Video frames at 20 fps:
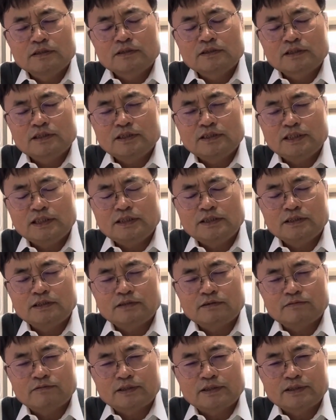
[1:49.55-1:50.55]

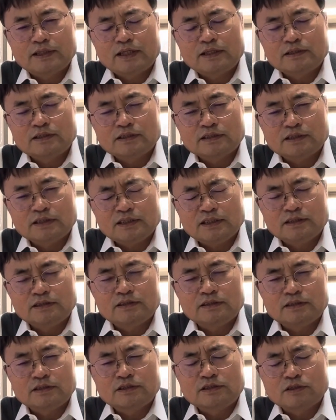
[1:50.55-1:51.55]
condition what they agreed
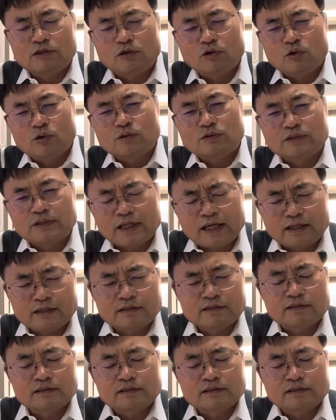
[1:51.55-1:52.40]
is lower than